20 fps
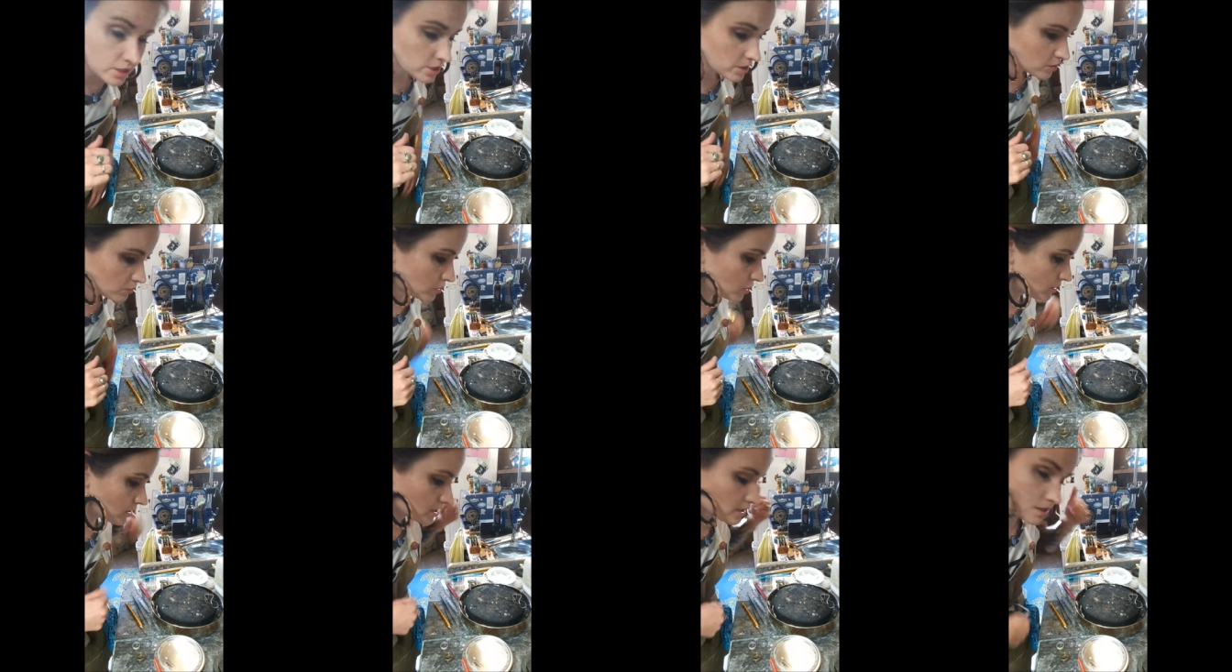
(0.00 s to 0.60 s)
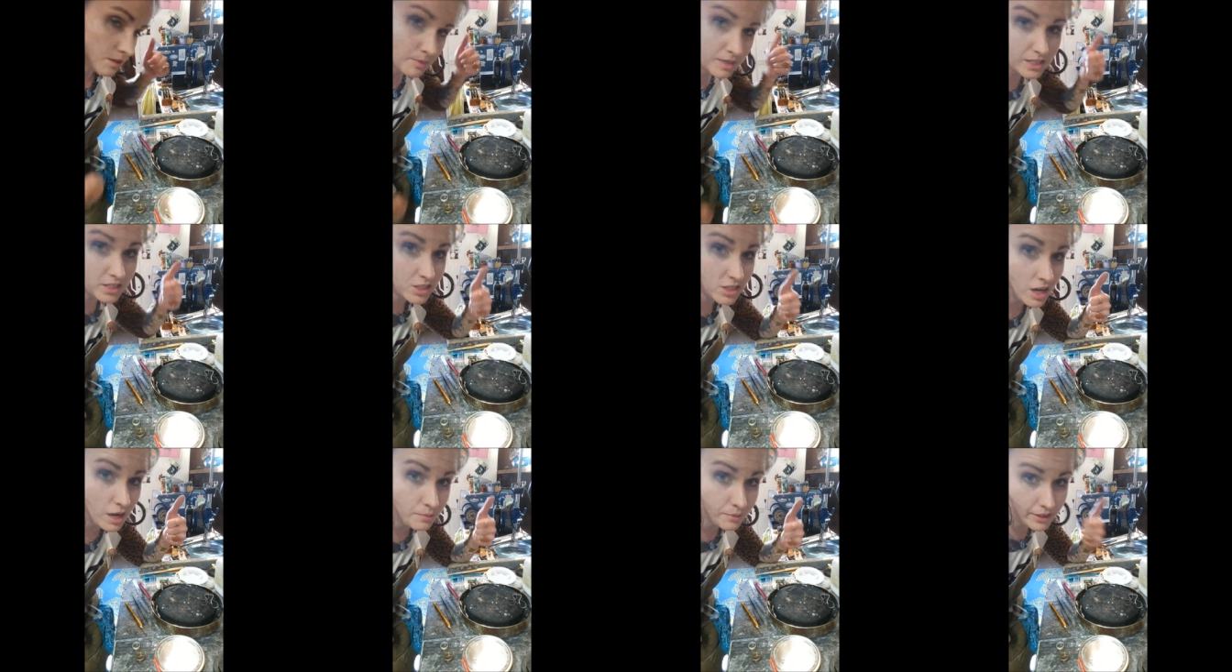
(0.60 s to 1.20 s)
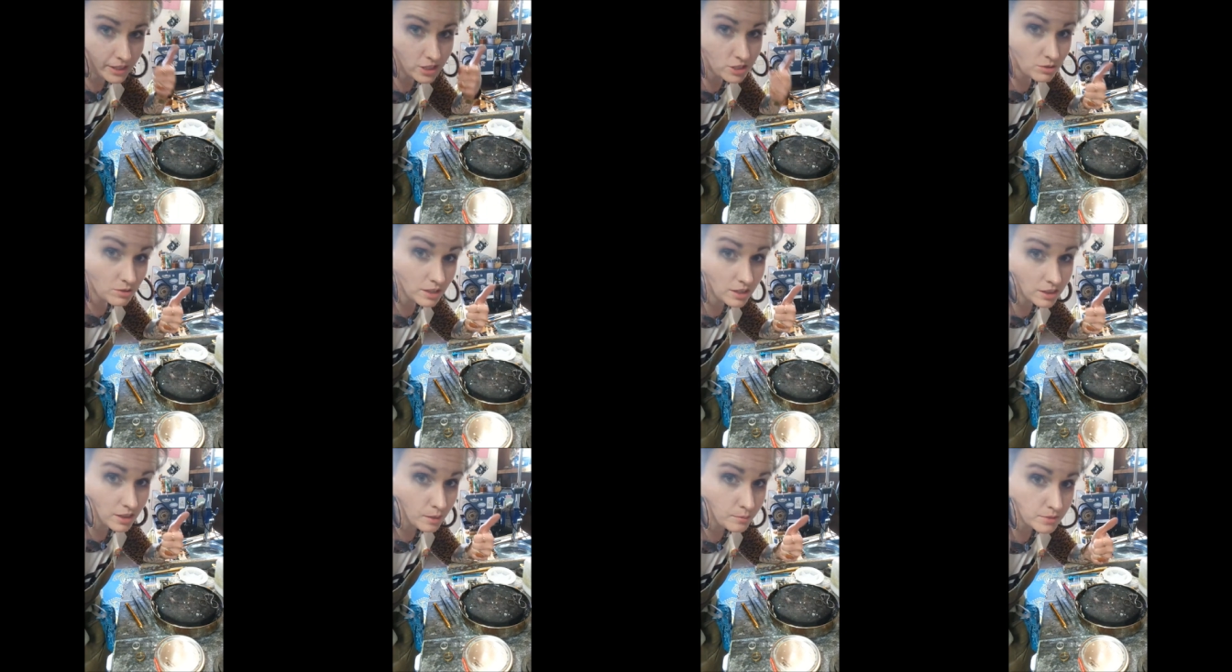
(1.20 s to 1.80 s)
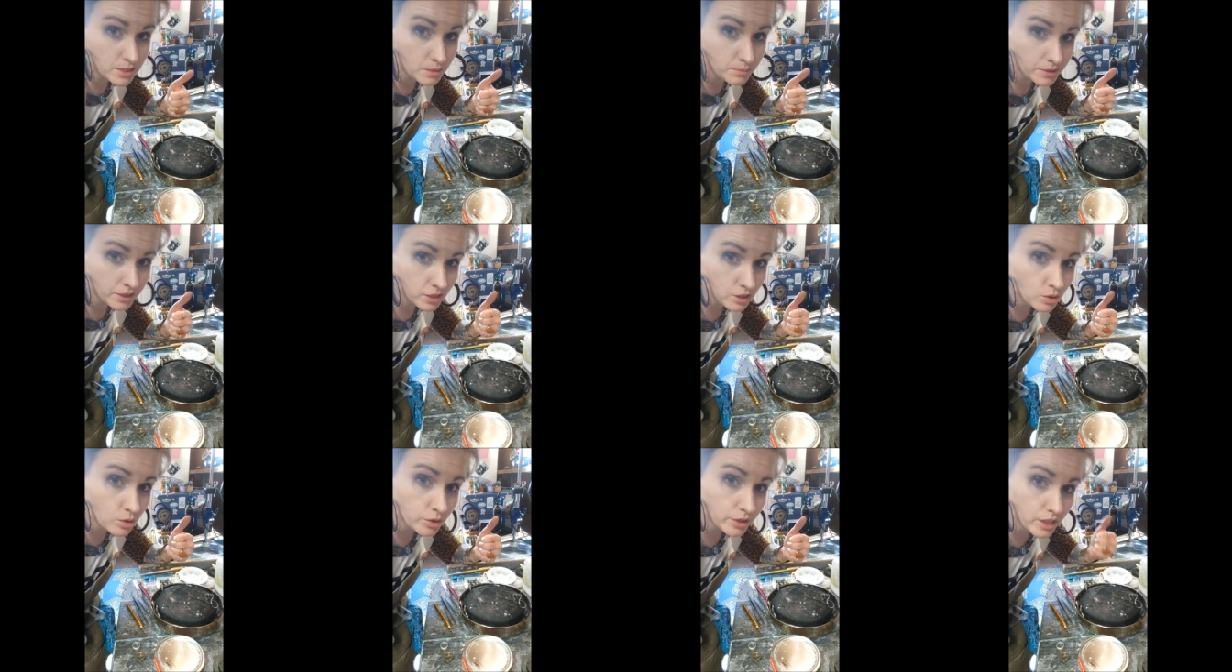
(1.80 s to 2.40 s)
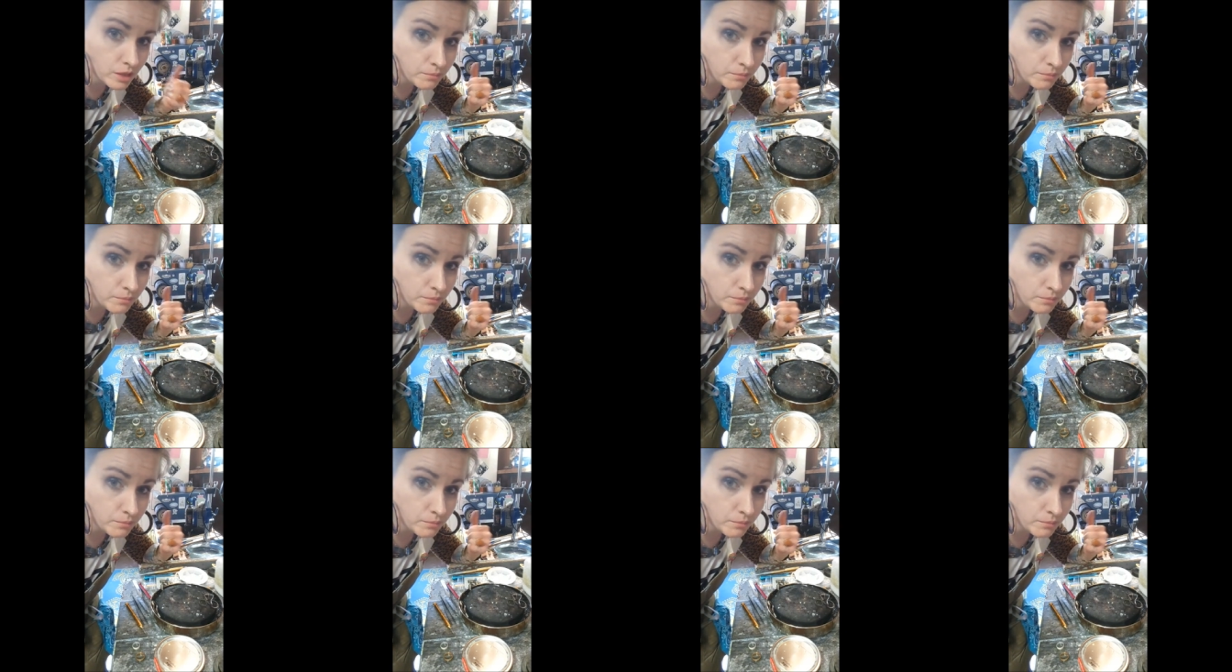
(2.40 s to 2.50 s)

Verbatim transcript: So when you guys saw me stop and like do the thumbs up on the gold,